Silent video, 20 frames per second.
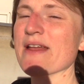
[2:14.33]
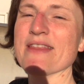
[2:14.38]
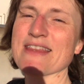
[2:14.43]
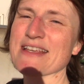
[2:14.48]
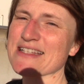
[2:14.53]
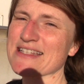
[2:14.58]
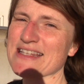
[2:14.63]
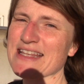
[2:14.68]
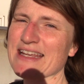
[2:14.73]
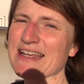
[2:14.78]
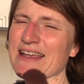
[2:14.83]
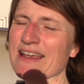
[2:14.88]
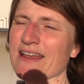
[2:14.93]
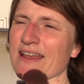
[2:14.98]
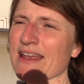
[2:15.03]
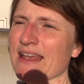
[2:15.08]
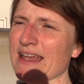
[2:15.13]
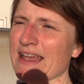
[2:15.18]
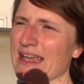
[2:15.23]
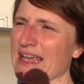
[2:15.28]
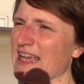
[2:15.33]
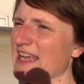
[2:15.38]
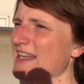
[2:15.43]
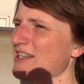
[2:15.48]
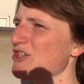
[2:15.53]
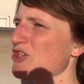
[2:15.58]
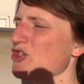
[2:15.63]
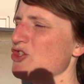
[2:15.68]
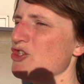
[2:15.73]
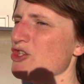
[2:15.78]
thing,
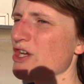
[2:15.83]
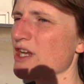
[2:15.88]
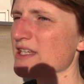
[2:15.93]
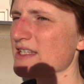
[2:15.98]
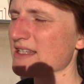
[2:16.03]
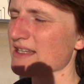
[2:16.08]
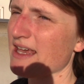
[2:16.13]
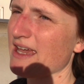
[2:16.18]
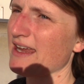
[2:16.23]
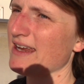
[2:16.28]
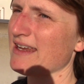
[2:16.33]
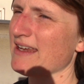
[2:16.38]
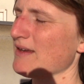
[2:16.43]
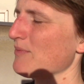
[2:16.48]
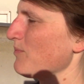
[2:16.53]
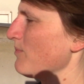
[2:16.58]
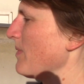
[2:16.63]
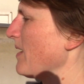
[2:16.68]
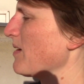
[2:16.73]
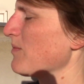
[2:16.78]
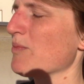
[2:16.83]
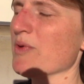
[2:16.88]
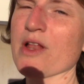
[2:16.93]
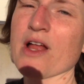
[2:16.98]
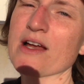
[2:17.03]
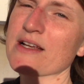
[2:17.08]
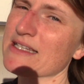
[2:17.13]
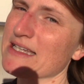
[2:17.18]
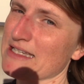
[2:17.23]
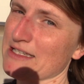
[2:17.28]
it's just like being
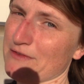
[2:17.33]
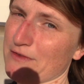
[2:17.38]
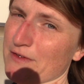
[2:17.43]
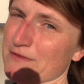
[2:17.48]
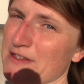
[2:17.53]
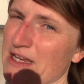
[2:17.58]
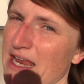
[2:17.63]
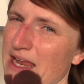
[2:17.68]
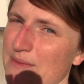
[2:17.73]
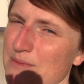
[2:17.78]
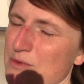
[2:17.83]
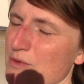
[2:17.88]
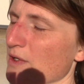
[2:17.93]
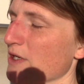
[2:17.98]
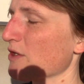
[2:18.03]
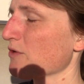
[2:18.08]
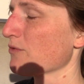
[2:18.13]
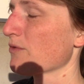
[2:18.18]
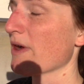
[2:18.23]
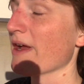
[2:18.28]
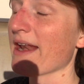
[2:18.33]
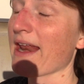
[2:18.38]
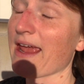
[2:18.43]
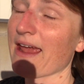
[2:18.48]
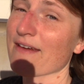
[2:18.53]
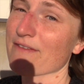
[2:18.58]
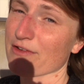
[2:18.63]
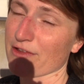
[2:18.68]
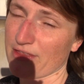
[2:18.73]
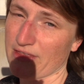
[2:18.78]
plugged into 50 amps. We can run
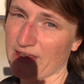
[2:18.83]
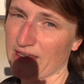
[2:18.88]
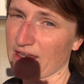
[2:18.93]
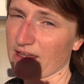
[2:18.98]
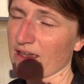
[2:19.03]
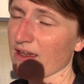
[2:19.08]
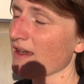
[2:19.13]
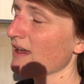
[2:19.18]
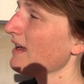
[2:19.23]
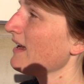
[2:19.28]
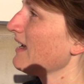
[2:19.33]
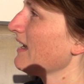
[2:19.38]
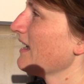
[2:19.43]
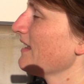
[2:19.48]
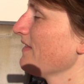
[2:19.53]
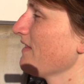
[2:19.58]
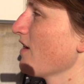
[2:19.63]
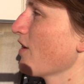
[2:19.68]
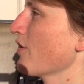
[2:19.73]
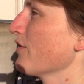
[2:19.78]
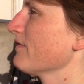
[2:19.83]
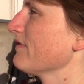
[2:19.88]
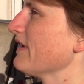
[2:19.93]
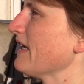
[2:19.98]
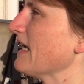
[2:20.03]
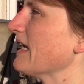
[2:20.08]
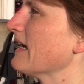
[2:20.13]
everything in the RV.